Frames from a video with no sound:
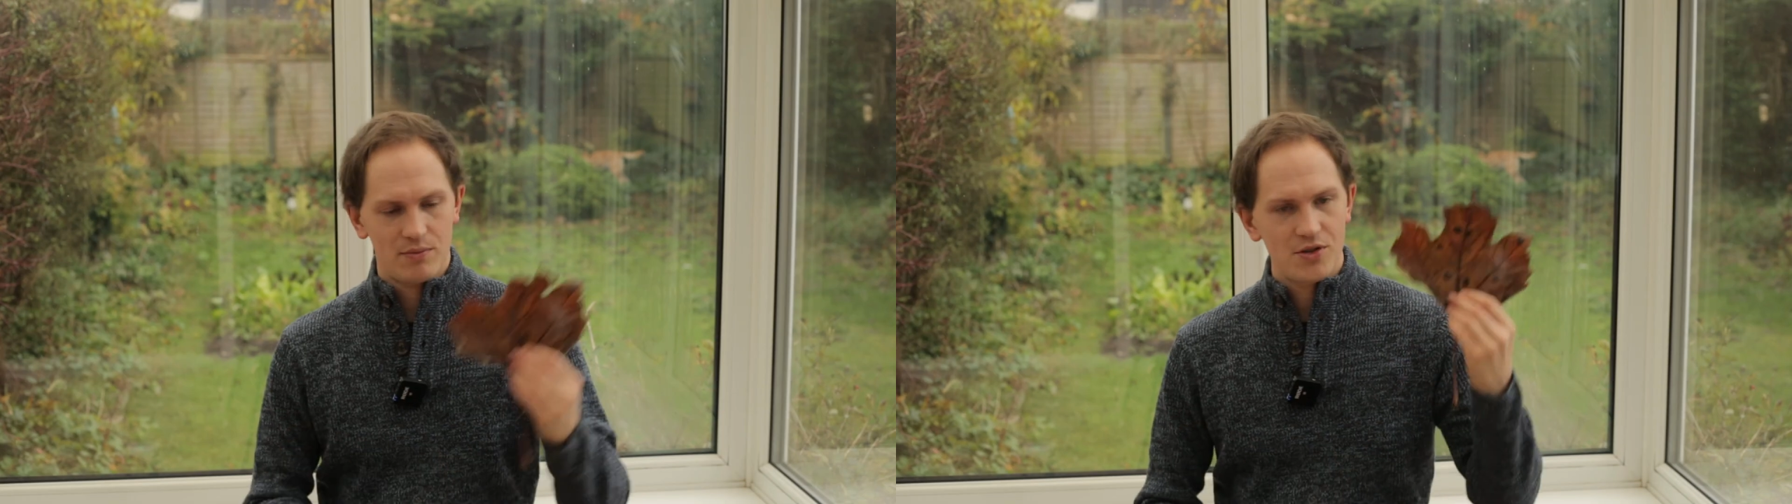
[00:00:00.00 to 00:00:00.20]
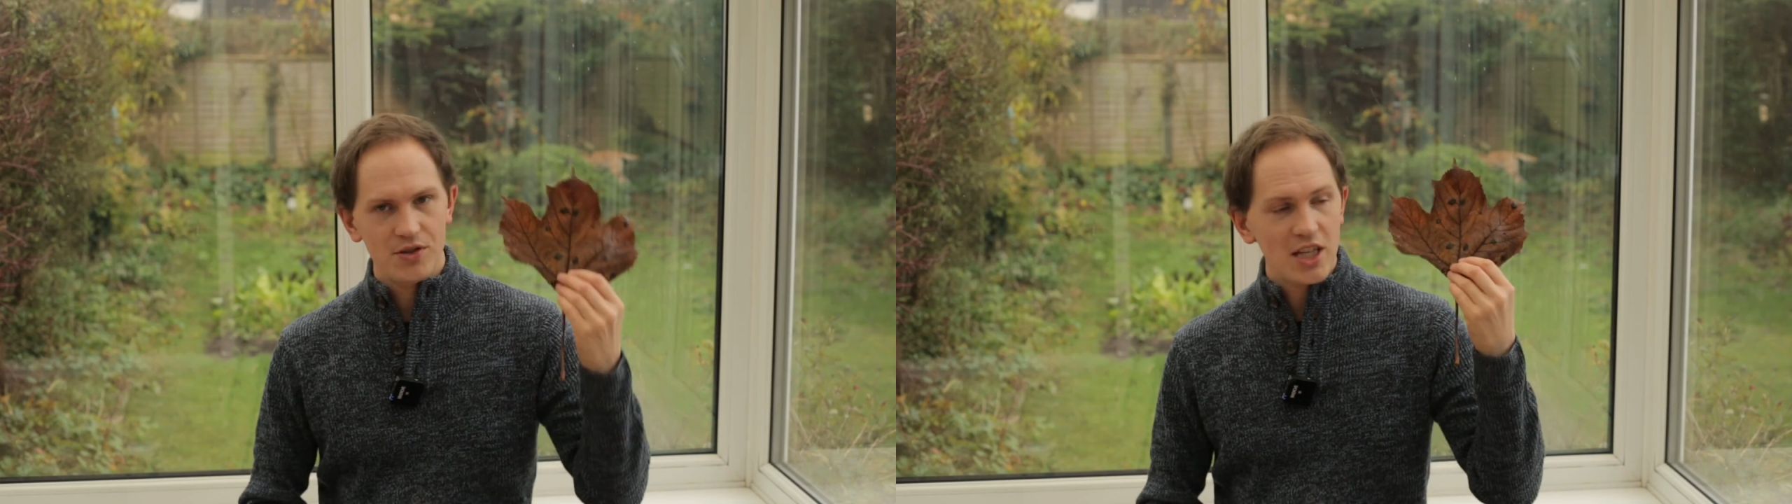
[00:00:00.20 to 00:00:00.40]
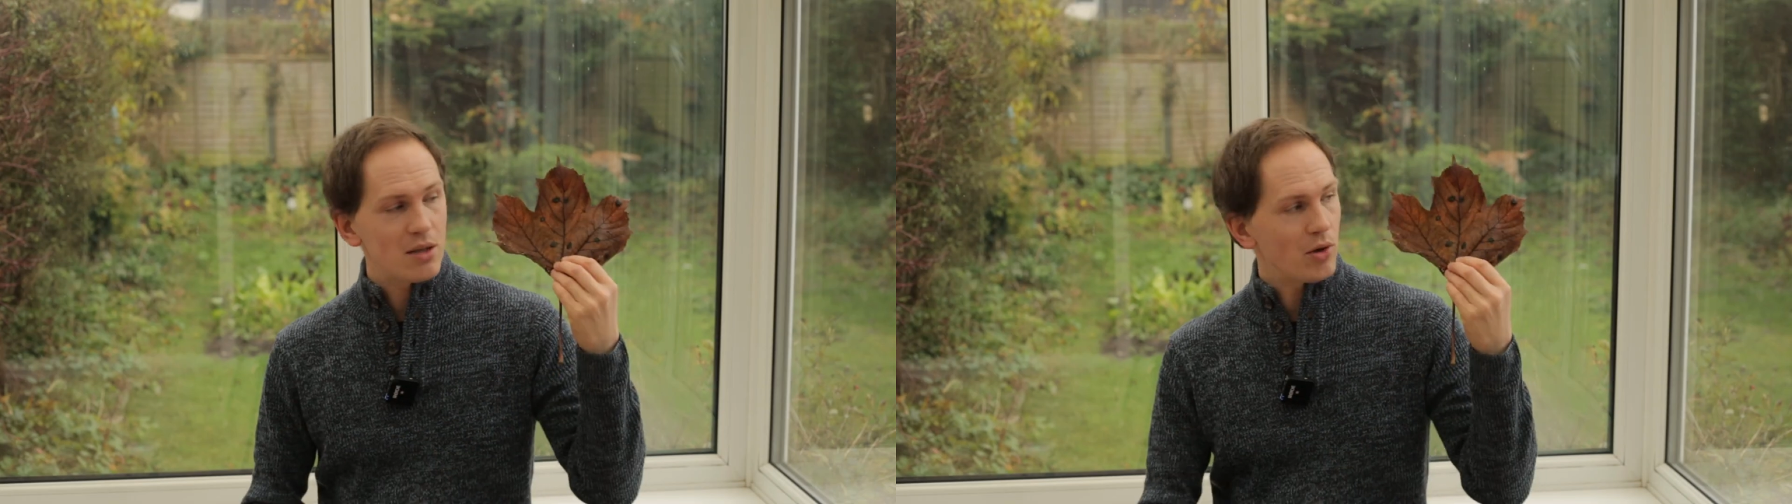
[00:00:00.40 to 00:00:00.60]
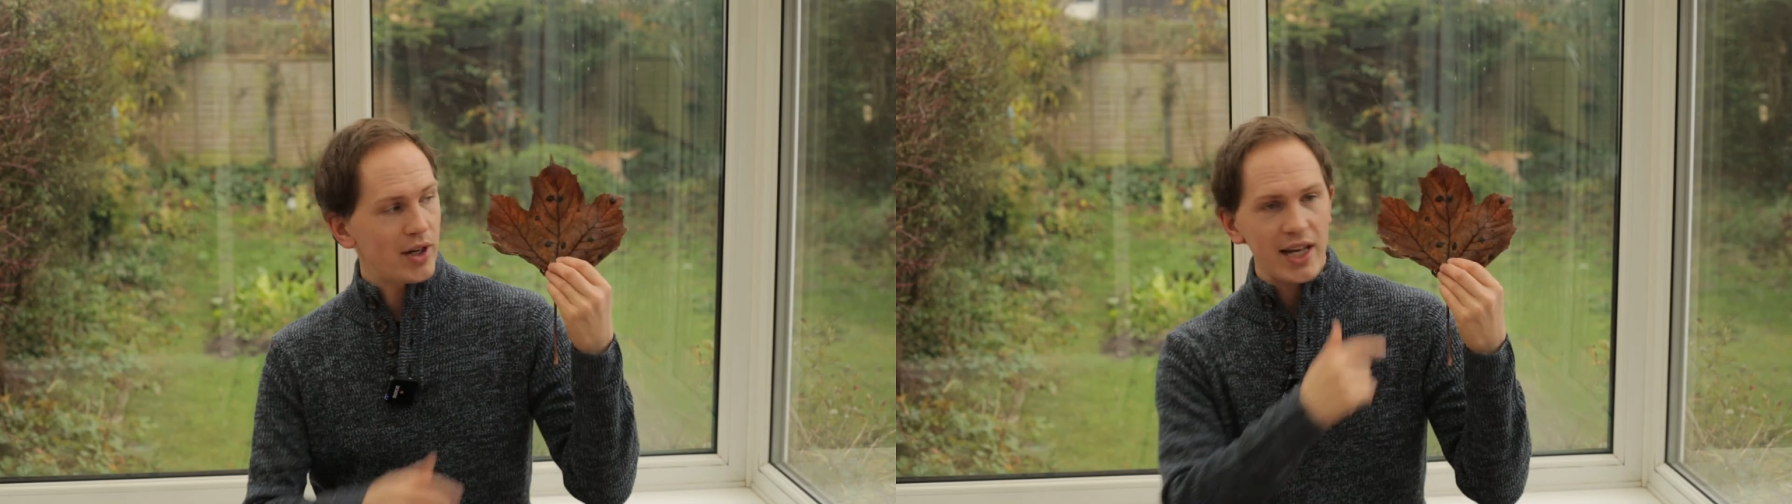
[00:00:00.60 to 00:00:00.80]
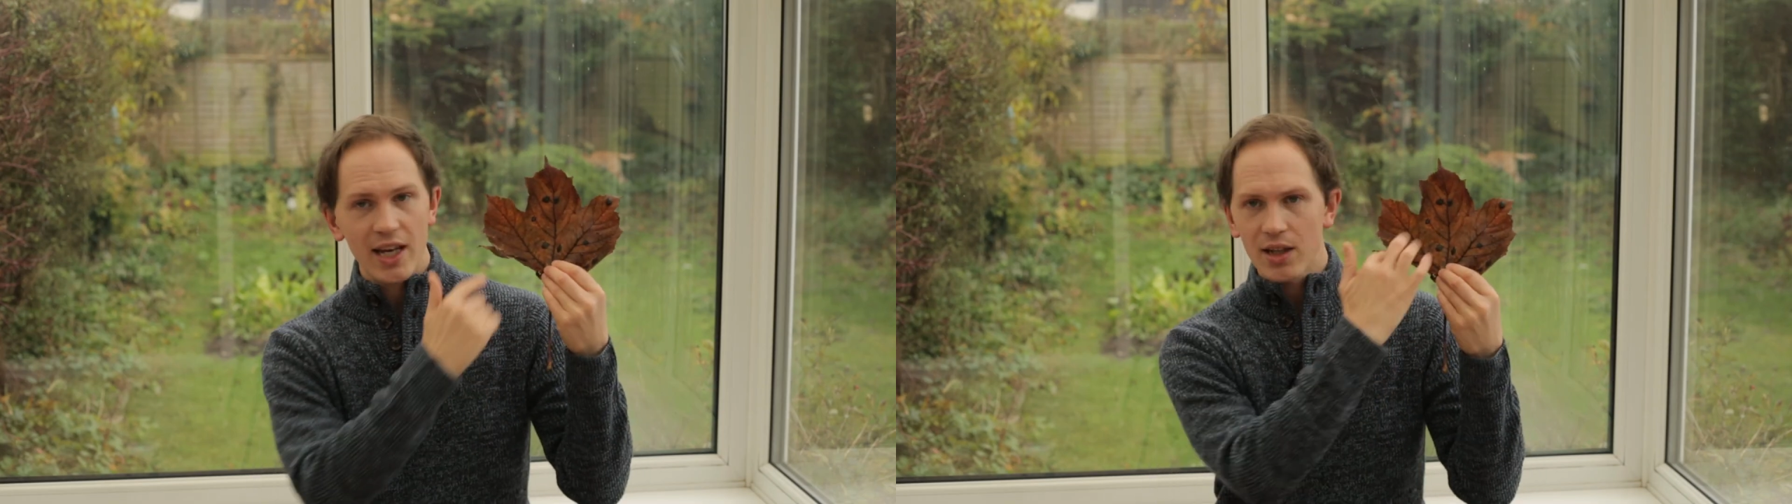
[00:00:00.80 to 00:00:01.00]
see them on
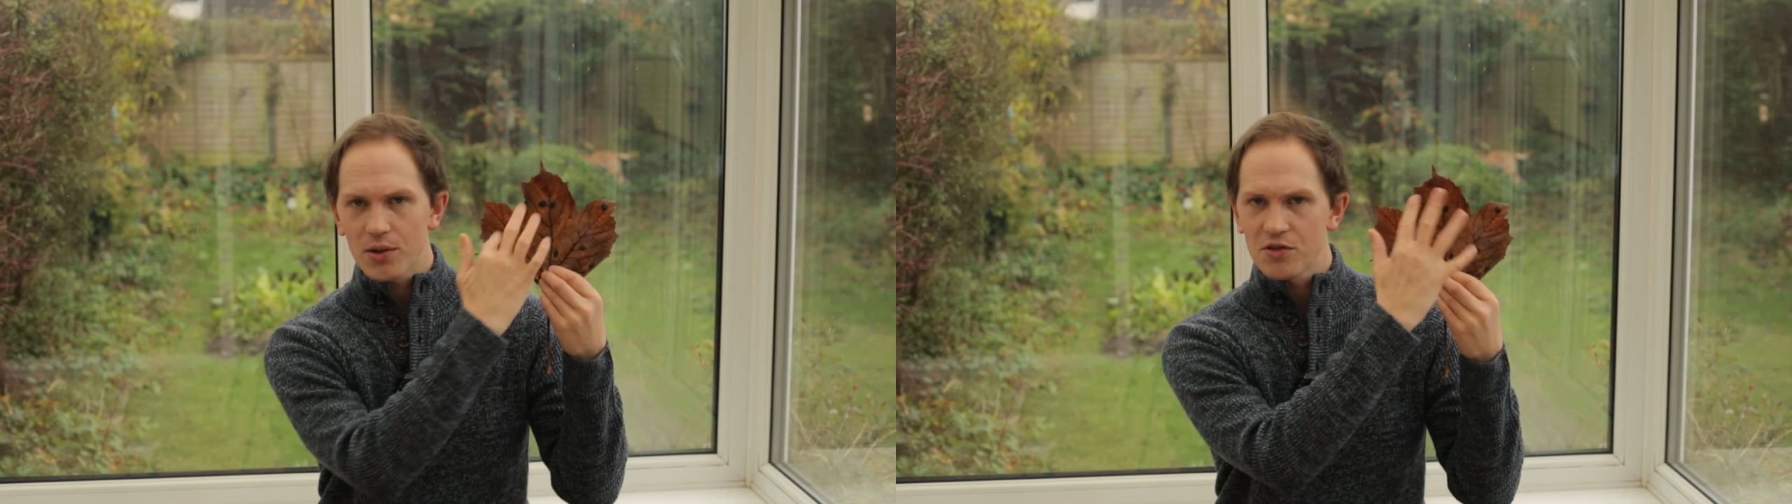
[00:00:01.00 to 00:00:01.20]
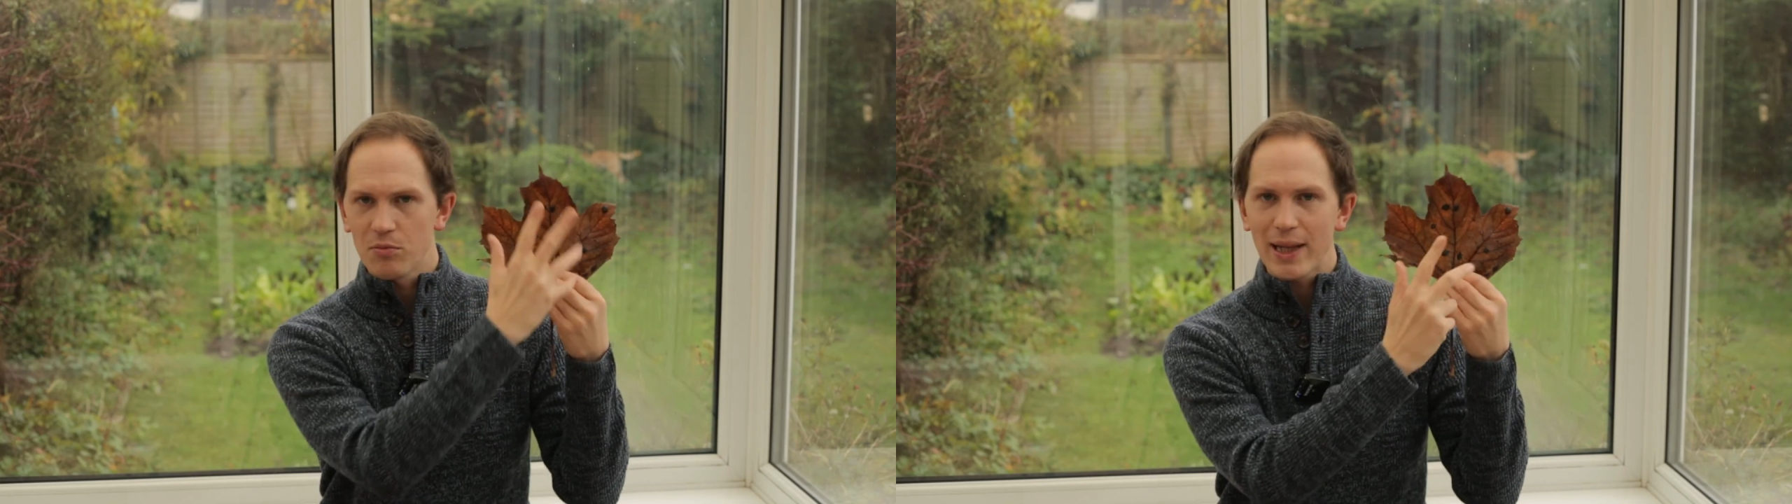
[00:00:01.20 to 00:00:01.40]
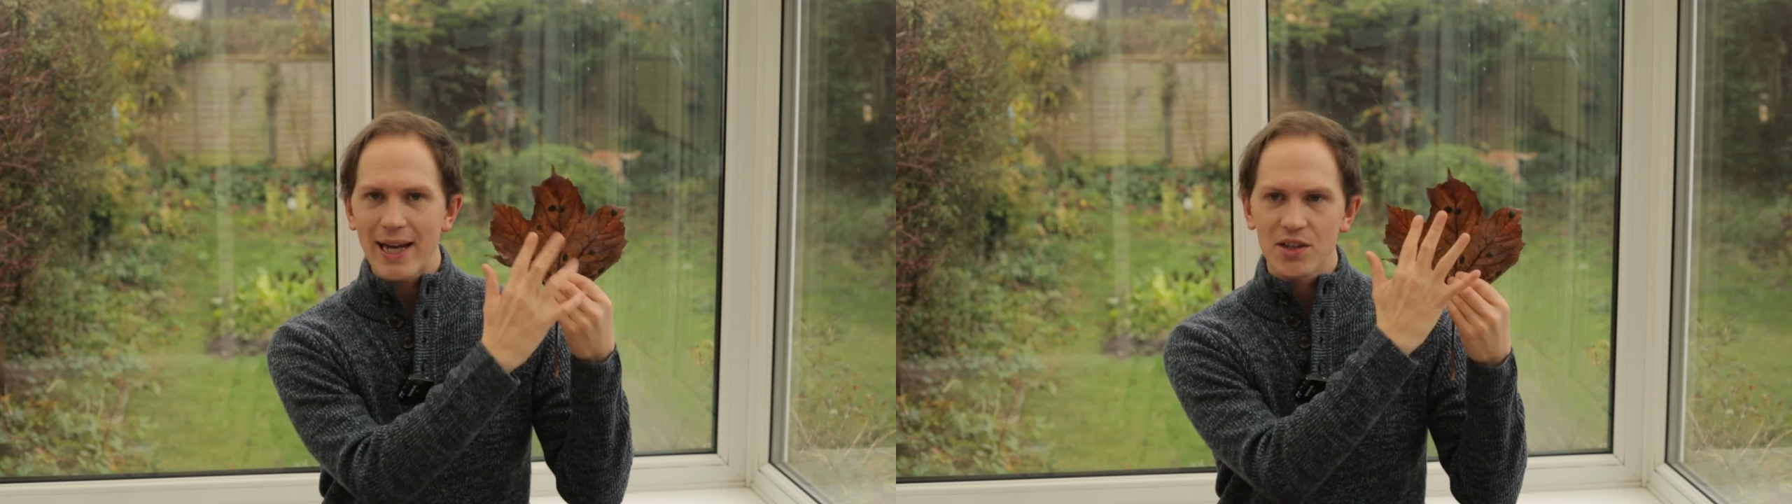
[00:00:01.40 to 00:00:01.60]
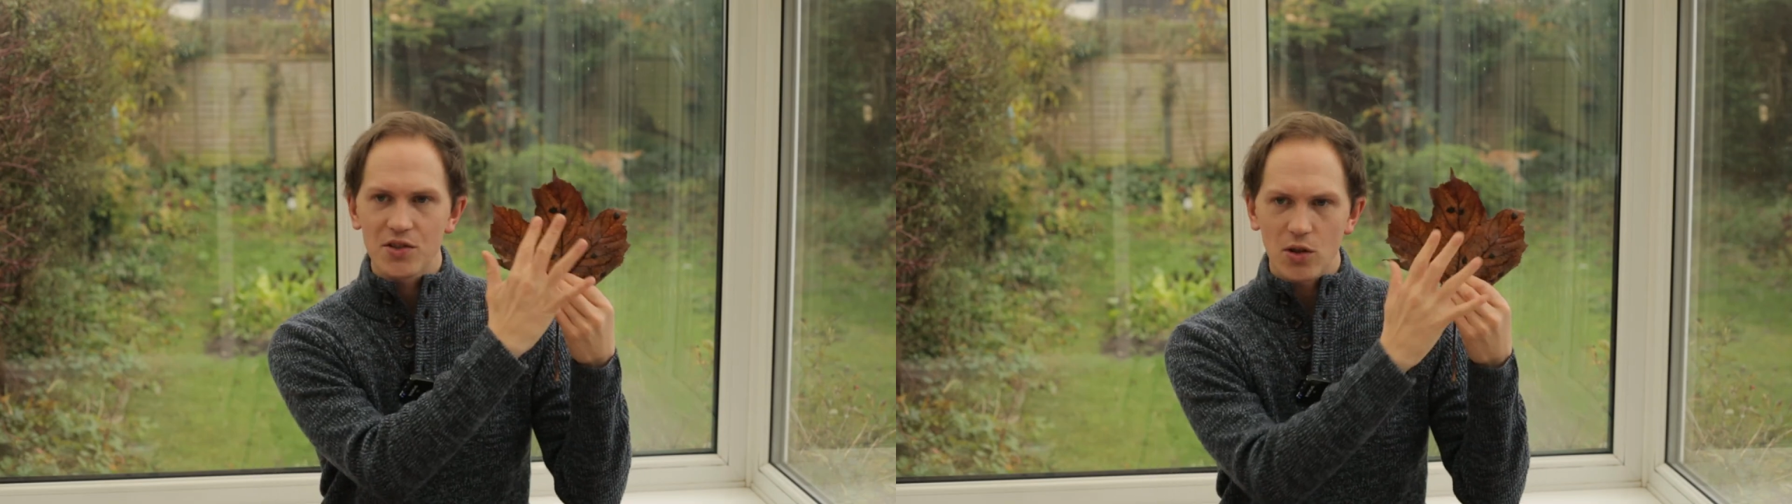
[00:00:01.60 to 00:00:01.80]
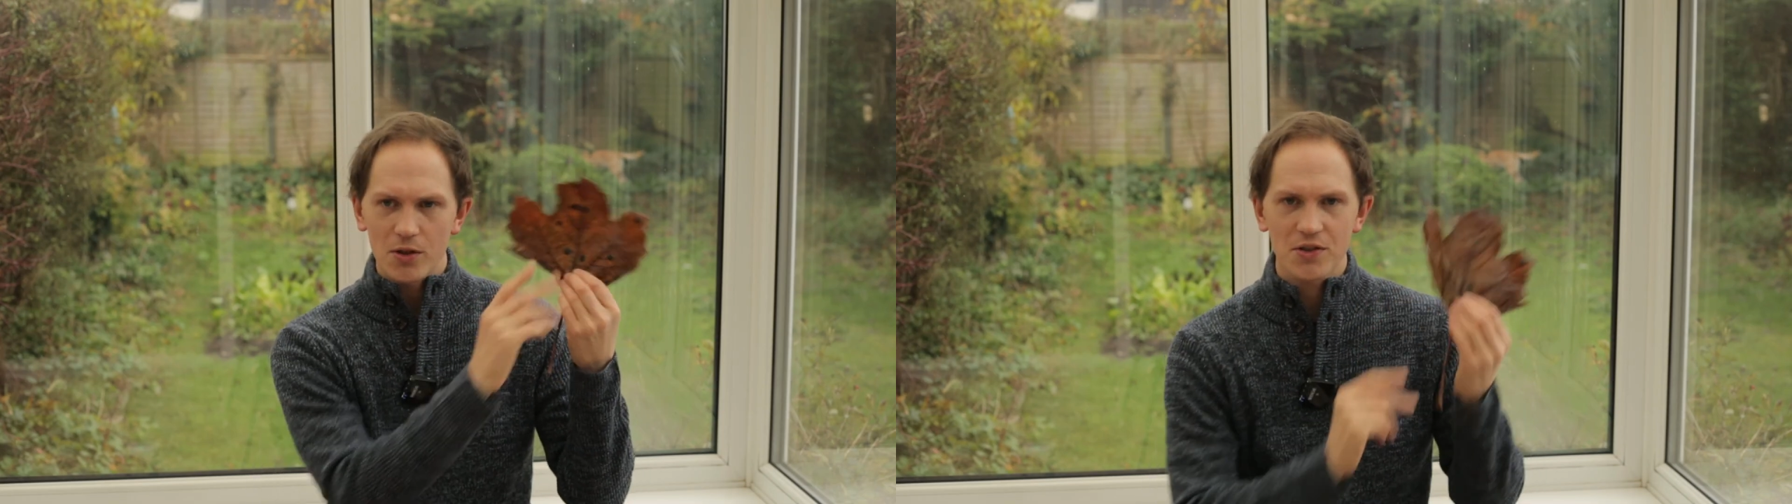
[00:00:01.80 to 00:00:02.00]
here, lots of black
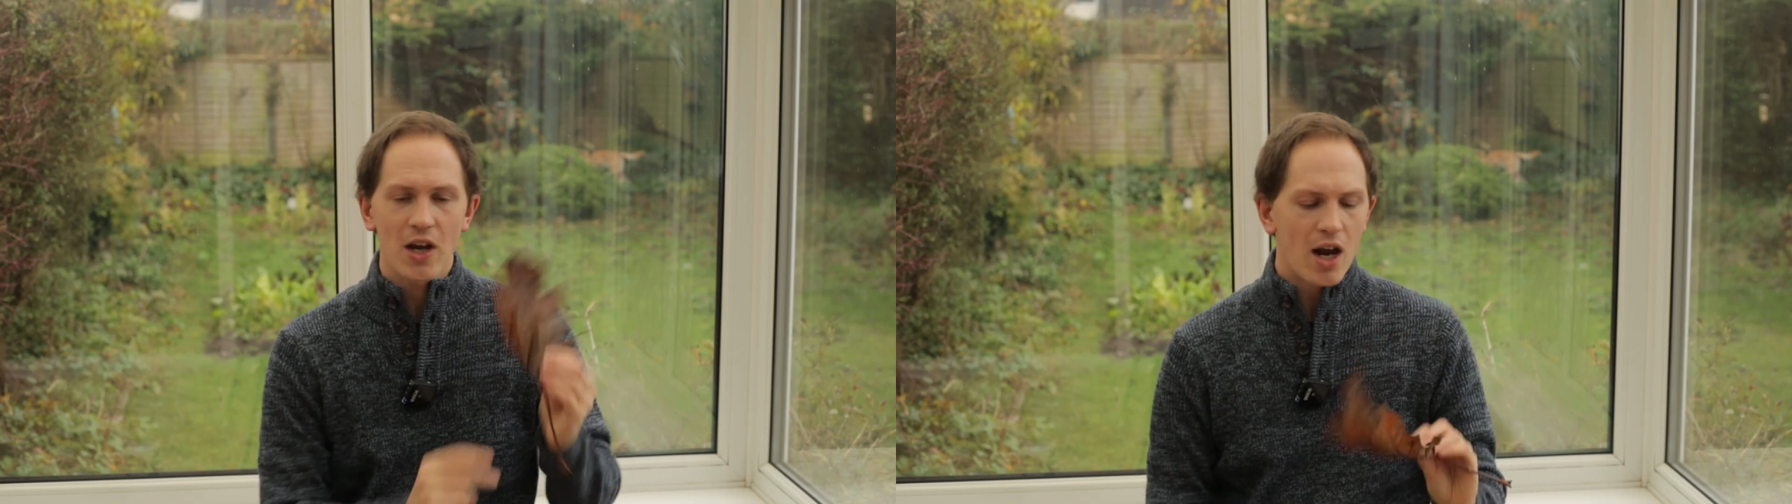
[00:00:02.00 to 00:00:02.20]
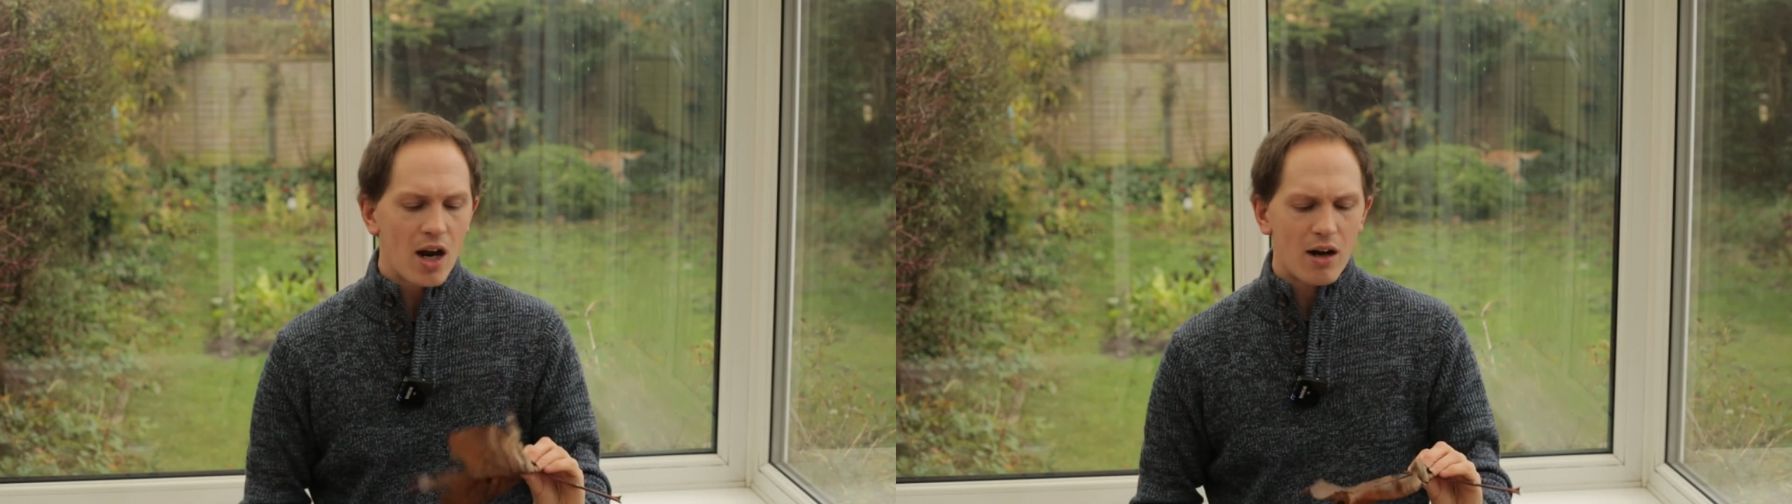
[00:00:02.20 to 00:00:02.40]
dots.